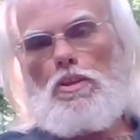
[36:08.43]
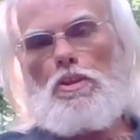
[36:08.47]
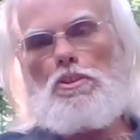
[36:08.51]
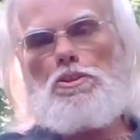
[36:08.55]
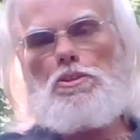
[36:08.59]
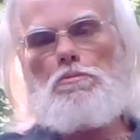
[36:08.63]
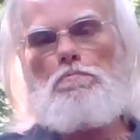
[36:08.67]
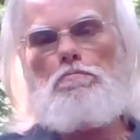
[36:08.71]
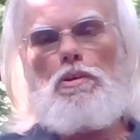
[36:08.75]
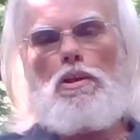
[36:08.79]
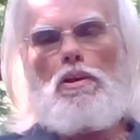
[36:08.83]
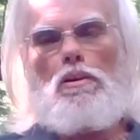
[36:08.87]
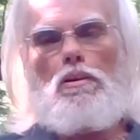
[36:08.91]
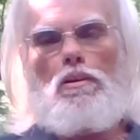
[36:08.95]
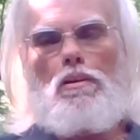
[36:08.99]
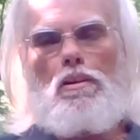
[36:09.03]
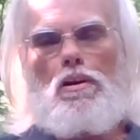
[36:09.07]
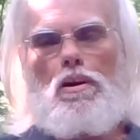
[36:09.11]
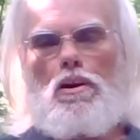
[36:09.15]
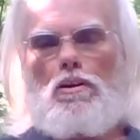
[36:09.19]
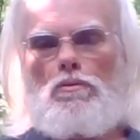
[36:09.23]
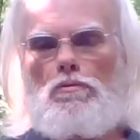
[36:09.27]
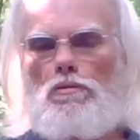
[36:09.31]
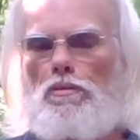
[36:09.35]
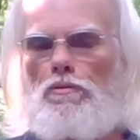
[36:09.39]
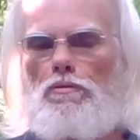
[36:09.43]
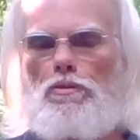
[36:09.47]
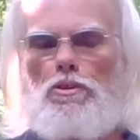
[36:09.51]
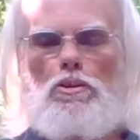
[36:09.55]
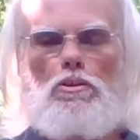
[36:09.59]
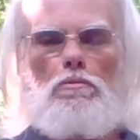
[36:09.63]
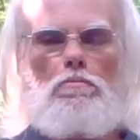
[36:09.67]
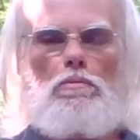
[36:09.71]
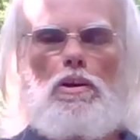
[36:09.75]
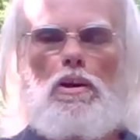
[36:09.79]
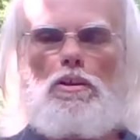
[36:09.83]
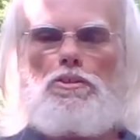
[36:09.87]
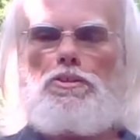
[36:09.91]
It's been a long
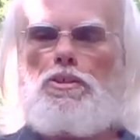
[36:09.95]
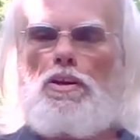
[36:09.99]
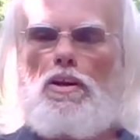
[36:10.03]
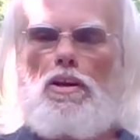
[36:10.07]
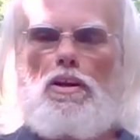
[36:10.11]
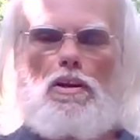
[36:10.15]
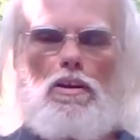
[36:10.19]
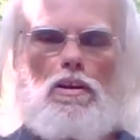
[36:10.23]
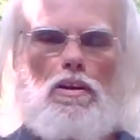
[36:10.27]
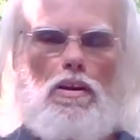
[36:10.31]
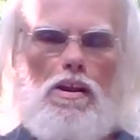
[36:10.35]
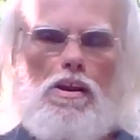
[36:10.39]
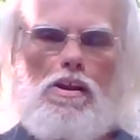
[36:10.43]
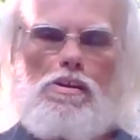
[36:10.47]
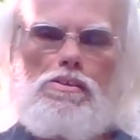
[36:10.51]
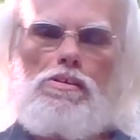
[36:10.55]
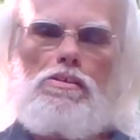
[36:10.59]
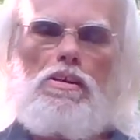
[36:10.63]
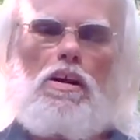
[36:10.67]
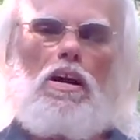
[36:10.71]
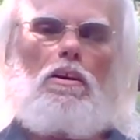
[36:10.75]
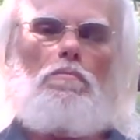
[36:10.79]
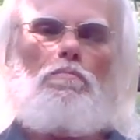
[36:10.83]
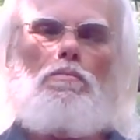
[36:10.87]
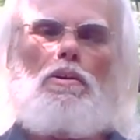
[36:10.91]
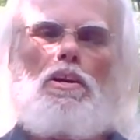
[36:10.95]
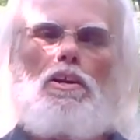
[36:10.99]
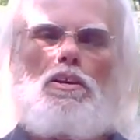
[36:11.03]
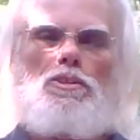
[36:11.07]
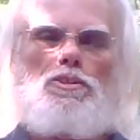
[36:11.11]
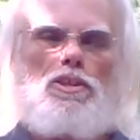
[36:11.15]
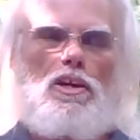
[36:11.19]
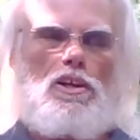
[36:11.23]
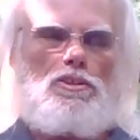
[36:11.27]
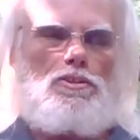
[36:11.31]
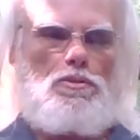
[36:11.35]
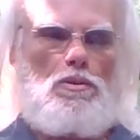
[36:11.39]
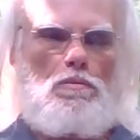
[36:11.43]
review, but I'll tell you, I've been in
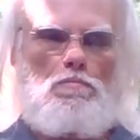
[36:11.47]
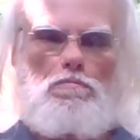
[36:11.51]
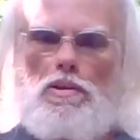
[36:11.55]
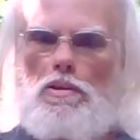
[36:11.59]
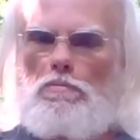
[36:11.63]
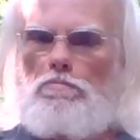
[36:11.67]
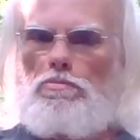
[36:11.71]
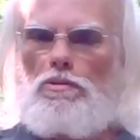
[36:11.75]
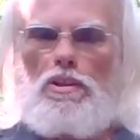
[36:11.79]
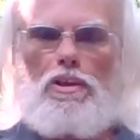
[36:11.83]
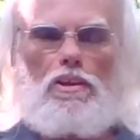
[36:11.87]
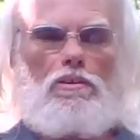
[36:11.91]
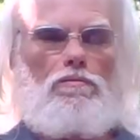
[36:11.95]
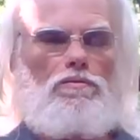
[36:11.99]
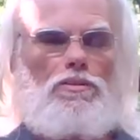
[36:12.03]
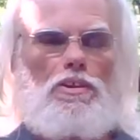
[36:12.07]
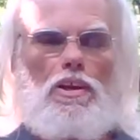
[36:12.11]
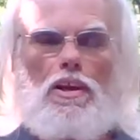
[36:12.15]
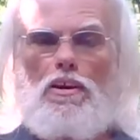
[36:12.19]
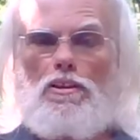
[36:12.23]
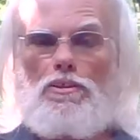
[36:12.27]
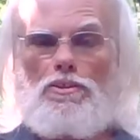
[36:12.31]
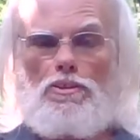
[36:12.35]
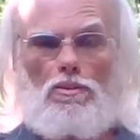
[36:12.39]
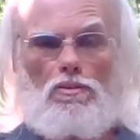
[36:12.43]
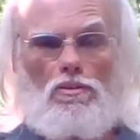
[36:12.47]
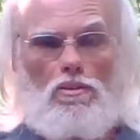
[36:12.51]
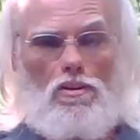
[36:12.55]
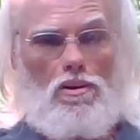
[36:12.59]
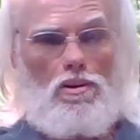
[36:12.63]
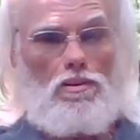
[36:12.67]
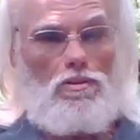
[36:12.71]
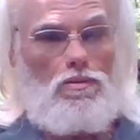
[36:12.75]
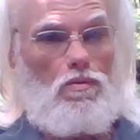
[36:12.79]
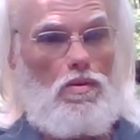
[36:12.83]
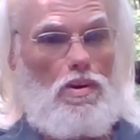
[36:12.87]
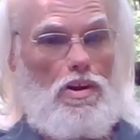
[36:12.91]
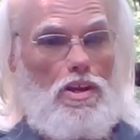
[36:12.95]
touch with people that have done it the
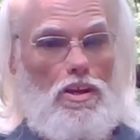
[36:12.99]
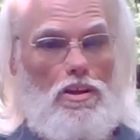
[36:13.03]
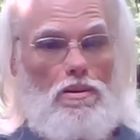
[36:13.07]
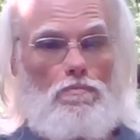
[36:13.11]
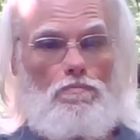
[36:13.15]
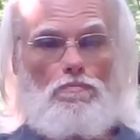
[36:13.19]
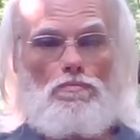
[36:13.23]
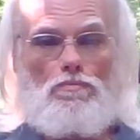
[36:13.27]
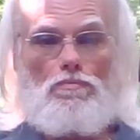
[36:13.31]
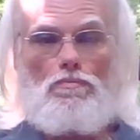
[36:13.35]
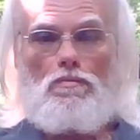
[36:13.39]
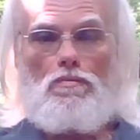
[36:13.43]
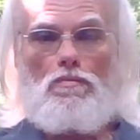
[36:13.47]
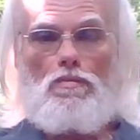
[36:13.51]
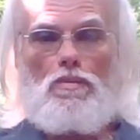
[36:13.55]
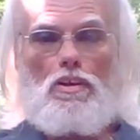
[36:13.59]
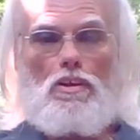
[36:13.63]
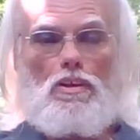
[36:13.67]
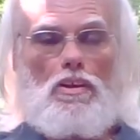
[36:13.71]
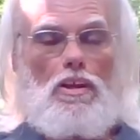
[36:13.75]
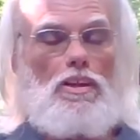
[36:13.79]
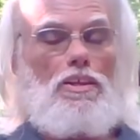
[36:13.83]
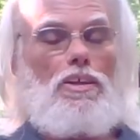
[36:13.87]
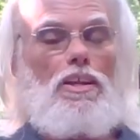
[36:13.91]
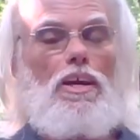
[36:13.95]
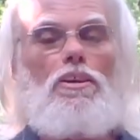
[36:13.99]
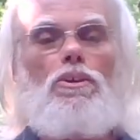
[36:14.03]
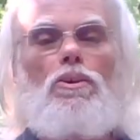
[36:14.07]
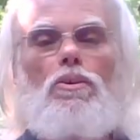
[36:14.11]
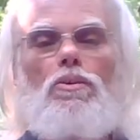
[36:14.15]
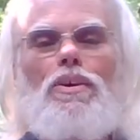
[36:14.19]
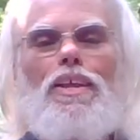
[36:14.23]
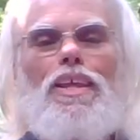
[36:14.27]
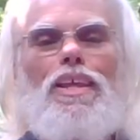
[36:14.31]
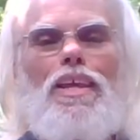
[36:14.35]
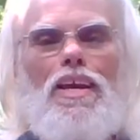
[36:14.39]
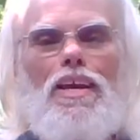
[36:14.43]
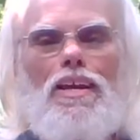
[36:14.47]
wrong way, and they
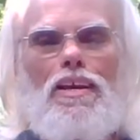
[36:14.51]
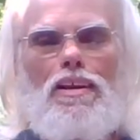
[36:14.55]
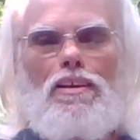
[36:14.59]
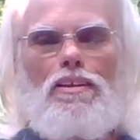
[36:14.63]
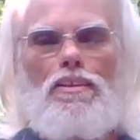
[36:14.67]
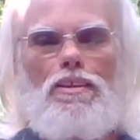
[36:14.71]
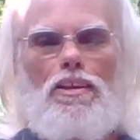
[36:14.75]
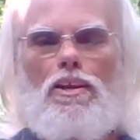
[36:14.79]
don't get it.